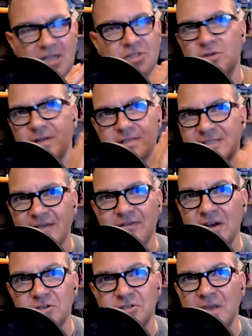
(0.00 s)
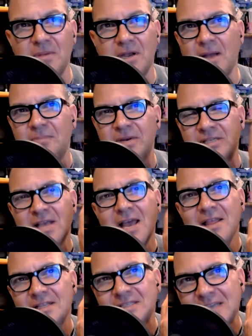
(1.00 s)
So you had seven right. entertainment companies
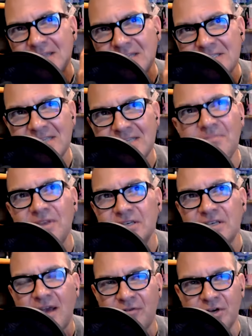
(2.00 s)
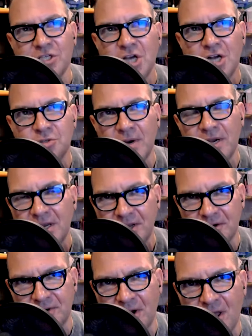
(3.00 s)
that said the same thing to every judge,
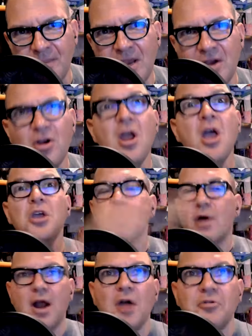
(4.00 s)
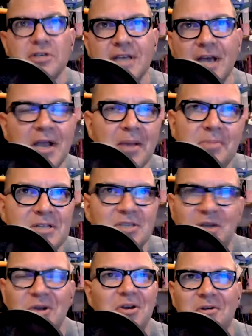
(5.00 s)
regulator, and lawmaker. You had 100 tech companies
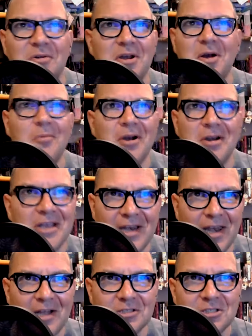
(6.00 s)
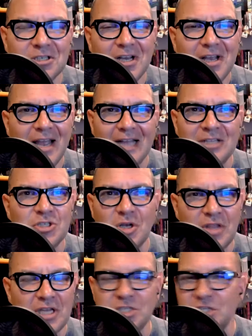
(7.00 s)
that couldn't agree on where to eat lunch. And so
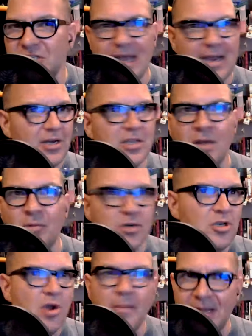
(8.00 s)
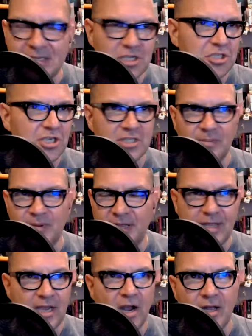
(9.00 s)
they just like, there was no message
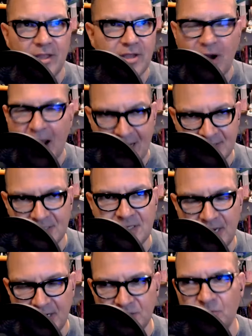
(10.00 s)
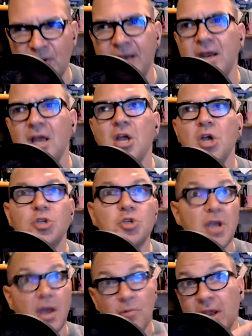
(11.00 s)
discipline. They got their ass ass is kicked, right? So
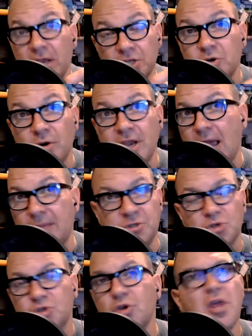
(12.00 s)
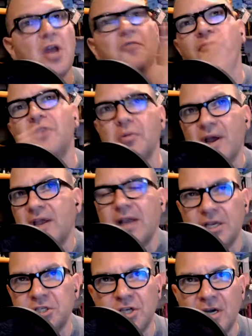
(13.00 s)
you got regulatory capture. So they don't fear
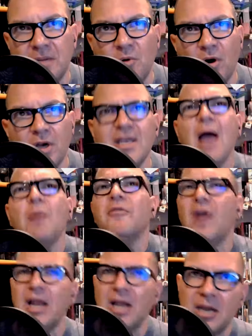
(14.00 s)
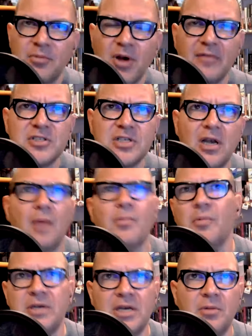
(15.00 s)
regulation anymore. Yeah, we're violating privacy law, but
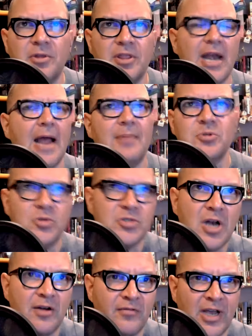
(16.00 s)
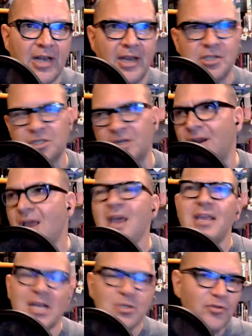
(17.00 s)
we did it with an app, so it's not a violation.
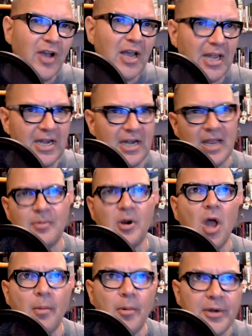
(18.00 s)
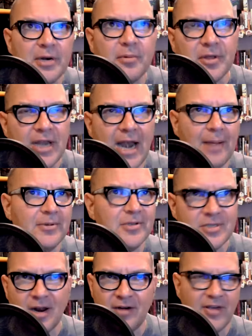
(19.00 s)
Yes, we're violating labor law, but we did it with an app,
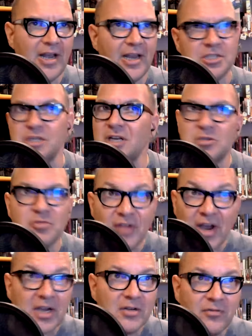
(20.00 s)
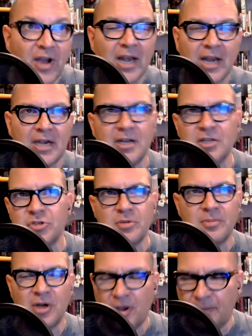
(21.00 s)
it's not a violation. Yes, we're vi- violating
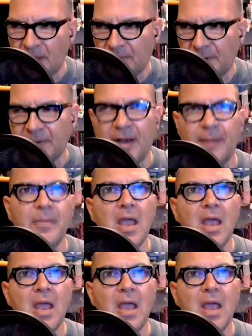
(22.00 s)
consumer law, blah, blah, blah.